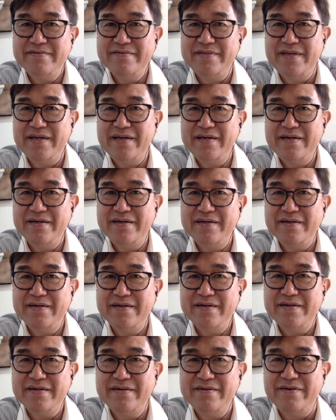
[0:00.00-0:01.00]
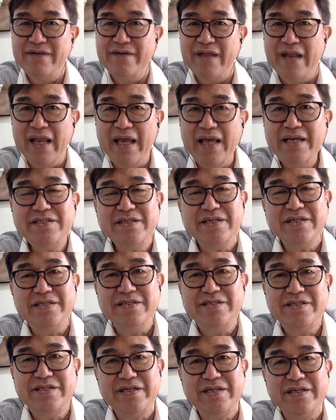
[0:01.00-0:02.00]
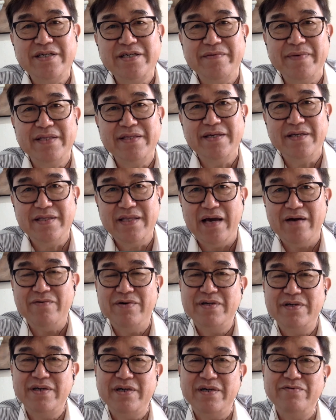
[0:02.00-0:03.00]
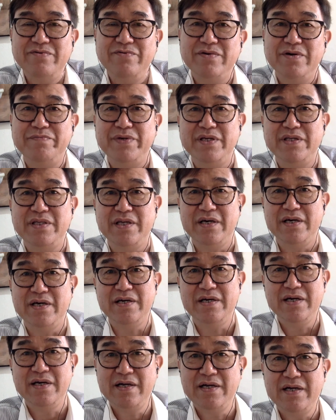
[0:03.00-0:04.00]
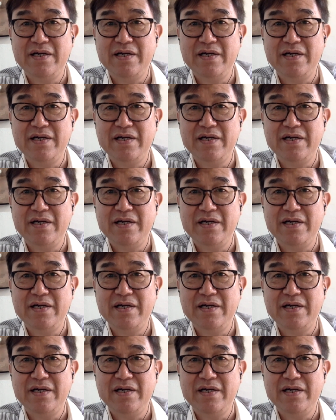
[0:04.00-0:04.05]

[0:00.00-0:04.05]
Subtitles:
the relationship and the networking will be the